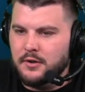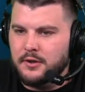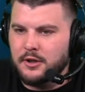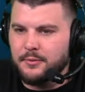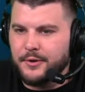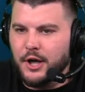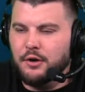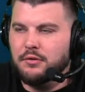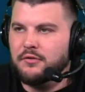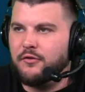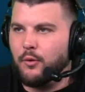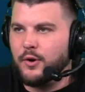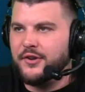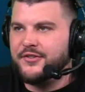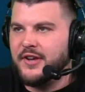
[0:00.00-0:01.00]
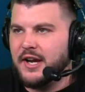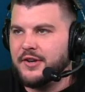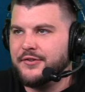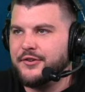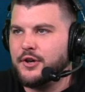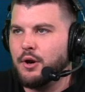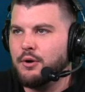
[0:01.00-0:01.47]
Here we go. forty
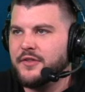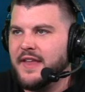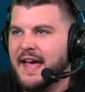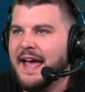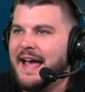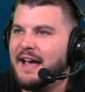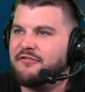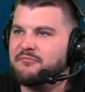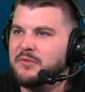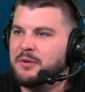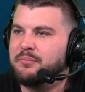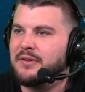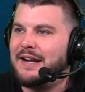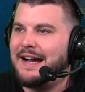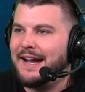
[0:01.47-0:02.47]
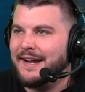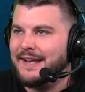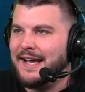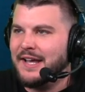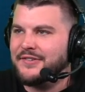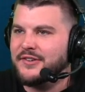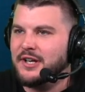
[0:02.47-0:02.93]
seconds to go in the half. McBride
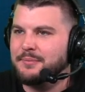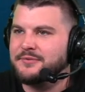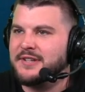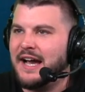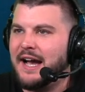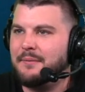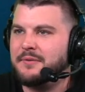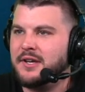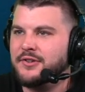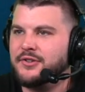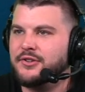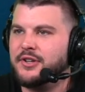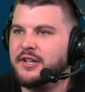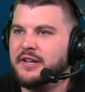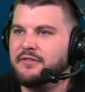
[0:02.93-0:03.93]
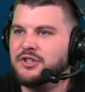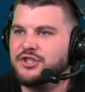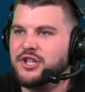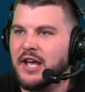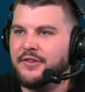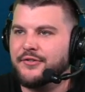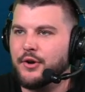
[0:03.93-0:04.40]
has it up top. Gets it to
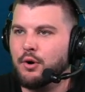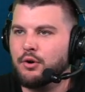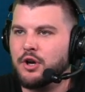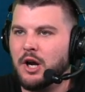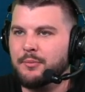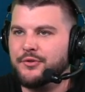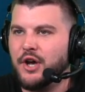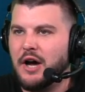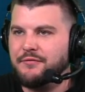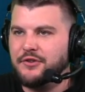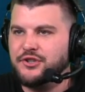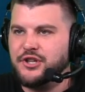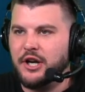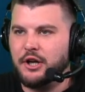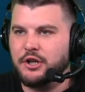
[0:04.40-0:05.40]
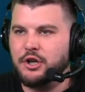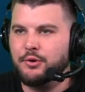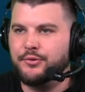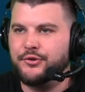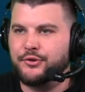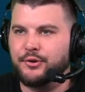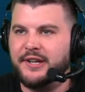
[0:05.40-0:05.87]
DiVincenzo. Comes off the Jericho
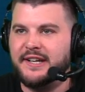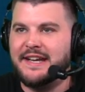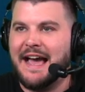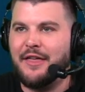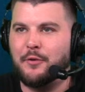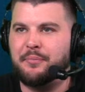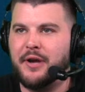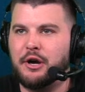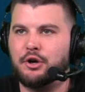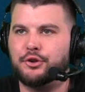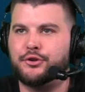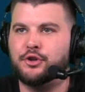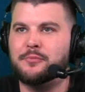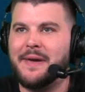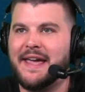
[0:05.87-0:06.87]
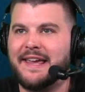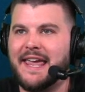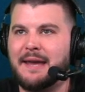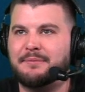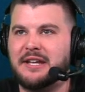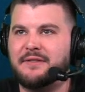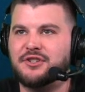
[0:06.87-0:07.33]
screen. Now they'll play a little two-man
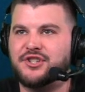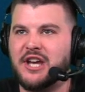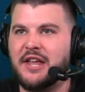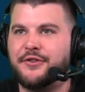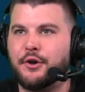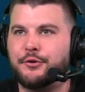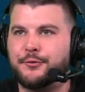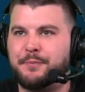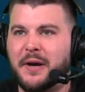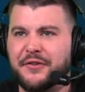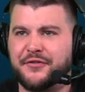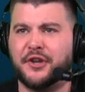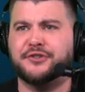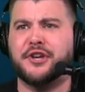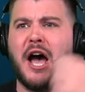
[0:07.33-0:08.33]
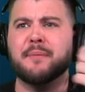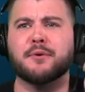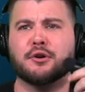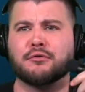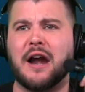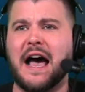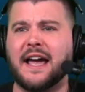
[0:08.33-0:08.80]
game. DiVincenzo splits the
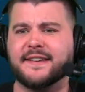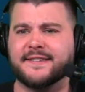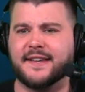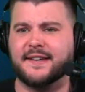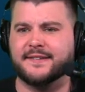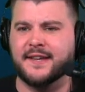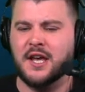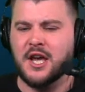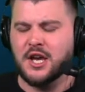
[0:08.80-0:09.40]
double. Rises.